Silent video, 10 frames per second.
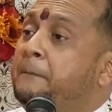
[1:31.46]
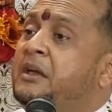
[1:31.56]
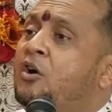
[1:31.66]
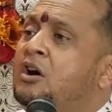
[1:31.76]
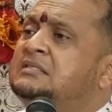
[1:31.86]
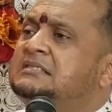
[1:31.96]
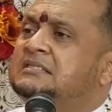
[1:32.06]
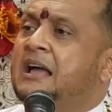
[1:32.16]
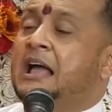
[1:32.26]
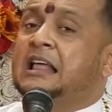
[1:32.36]

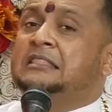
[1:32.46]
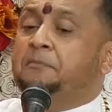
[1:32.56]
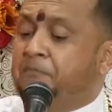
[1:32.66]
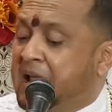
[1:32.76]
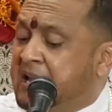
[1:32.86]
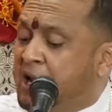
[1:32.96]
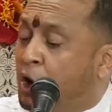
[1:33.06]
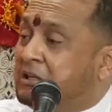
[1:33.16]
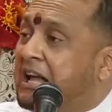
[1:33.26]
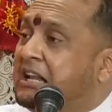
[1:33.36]
Because
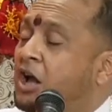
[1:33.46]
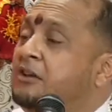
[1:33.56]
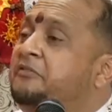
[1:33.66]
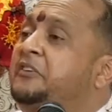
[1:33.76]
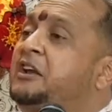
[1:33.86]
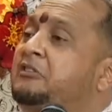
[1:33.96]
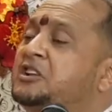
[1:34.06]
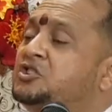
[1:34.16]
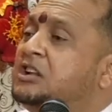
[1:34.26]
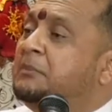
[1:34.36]
depending on that
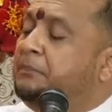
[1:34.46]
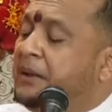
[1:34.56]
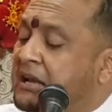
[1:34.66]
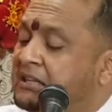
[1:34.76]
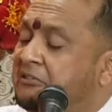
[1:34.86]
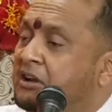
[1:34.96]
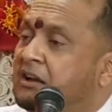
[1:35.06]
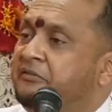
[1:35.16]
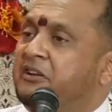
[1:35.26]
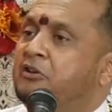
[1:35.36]
configuration, that planetary
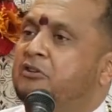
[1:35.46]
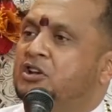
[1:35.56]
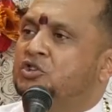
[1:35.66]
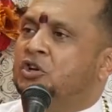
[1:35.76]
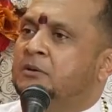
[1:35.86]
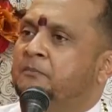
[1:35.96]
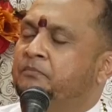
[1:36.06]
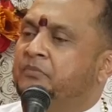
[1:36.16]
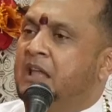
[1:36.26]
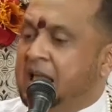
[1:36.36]
configuration,
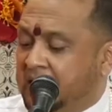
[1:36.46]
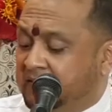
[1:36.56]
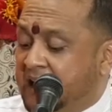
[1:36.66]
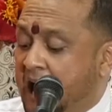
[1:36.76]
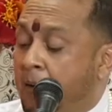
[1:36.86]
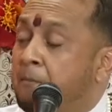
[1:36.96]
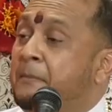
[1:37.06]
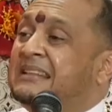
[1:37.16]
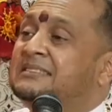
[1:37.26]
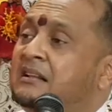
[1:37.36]
there are
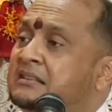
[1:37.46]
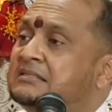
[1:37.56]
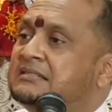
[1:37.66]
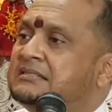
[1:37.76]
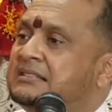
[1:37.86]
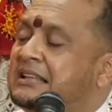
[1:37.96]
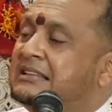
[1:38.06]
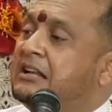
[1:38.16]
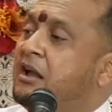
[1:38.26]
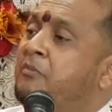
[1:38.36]
metals
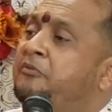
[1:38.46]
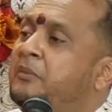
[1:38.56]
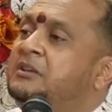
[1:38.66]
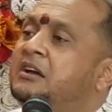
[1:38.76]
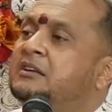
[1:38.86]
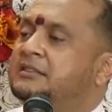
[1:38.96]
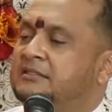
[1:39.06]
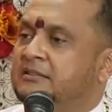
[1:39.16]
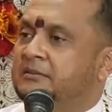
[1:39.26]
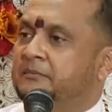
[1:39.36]
that come from the
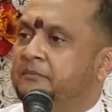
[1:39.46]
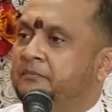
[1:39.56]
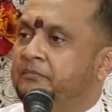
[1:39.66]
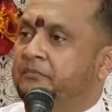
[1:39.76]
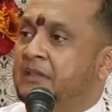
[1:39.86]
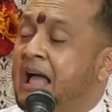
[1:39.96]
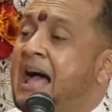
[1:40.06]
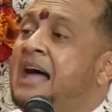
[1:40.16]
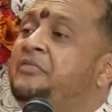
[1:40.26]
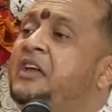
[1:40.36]
earth.
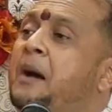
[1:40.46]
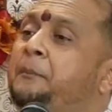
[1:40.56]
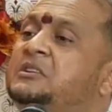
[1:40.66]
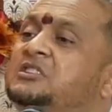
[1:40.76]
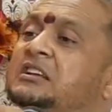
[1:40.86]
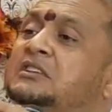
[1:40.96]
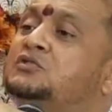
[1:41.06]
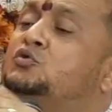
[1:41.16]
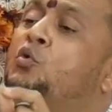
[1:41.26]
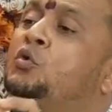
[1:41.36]
And there are particular
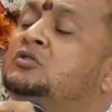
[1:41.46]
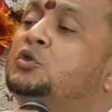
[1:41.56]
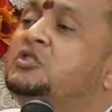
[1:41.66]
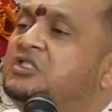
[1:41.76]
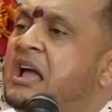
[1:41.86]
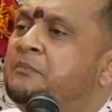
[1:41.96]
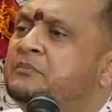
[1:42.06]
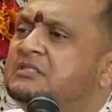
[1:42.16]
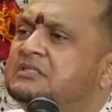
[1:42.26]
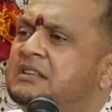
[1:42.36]
stones or
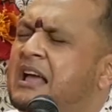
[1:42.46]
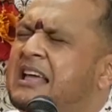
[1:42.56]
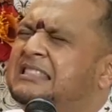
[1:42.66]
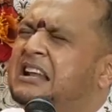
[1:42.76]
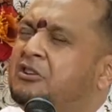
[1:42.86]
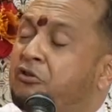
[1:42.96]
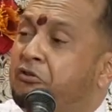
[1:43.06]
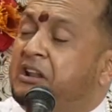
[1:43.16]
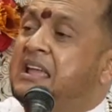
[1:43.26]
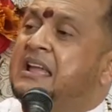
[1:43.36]
gems that
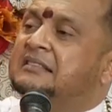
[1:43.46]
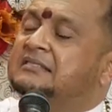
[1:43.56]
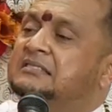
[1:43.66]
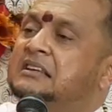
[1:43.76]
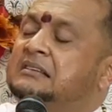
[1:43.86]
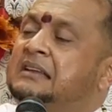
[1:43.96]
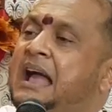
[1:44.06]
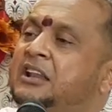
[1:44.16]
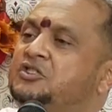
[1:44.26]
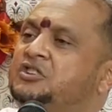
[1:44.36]
create certain
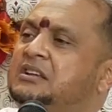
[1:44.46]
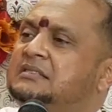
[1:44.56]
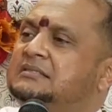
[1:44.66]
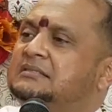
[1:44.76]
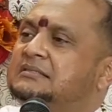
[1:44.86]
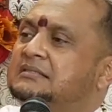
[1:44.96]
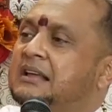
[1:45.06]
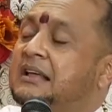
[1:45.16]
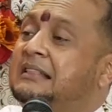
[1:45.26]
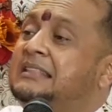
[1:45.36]
energies
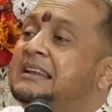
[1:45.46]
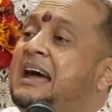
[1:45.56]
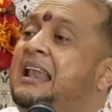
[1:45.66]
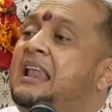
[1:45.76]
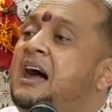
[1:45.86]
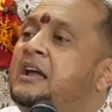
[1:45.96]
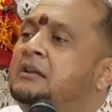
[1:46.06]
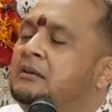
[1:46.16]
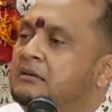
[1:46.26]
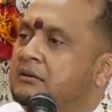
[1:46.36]
that
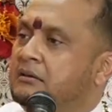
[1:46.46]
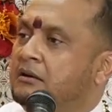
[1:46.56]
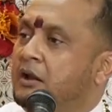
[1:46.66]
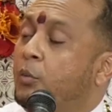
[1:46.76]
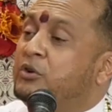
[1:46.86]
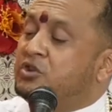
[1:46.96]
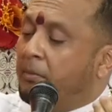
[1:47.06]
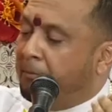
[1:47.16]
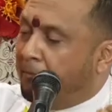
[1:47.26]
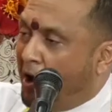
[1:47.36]
align with
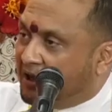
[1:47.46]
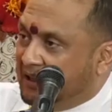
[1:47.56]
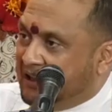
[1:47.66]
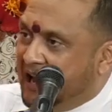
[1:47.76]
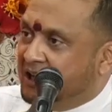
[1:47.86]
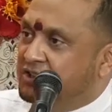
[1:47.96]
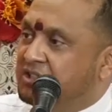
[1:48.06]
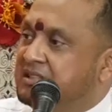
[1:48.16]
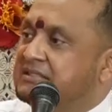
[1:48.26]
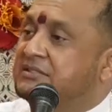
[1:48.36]
your bodily
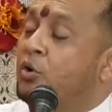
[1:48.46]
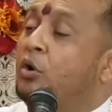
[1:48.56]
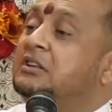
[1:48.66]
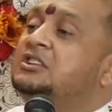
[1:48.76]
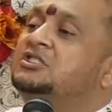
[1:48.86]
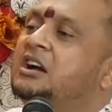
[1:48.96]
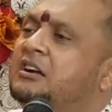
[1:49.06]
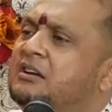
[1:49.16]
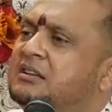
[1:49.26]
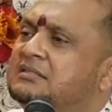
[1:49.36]
energies called the
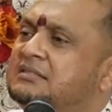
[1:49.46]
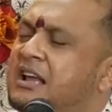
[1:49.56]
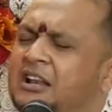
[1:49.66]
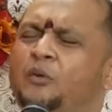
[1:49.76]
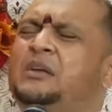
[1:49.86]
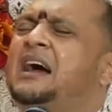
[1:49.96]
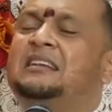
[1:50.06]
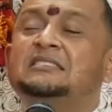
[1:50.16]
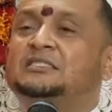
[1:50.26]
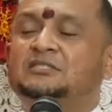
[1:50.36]
chakras. Now, we
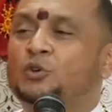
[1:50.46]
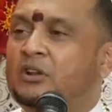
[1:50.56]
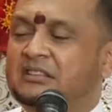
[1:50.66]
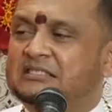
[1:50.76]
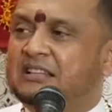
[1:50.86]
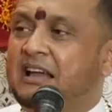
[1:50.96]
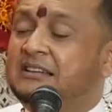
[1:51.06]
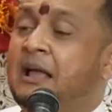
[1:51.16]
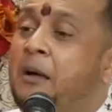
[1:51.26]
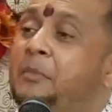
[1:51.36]
can't discuss all of this
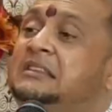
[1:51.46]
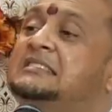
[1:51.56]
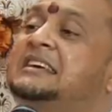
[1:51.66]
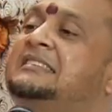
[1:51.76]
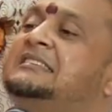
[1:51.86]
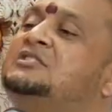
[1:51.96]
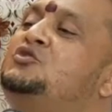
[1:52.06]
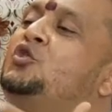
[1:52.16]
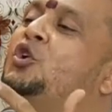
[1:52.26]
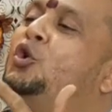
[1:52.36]
tonight, but these are things
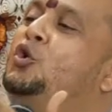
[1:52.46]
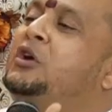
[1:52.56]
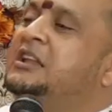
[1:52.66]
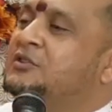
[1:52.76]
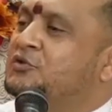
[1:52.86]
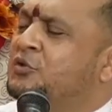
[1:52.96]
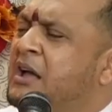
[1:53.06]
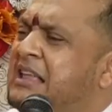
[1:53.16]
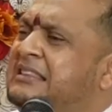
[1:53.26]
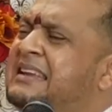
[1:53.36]
that you could look into.
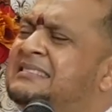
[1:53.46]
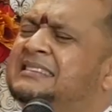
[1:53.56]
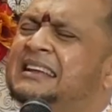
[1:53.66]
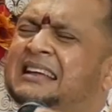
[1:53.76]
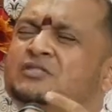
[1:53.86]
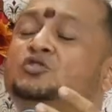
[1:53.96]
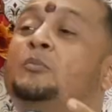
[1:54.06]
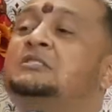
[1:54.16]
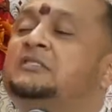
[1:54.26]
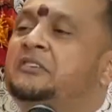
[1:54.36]
The internet has so
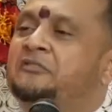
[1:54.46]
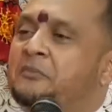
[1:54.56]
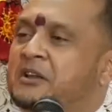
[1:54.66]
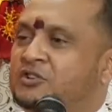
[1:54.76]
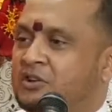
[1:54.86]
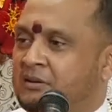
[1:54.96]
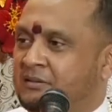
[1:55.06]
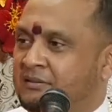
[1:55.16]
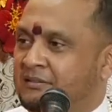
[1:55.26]
much of information.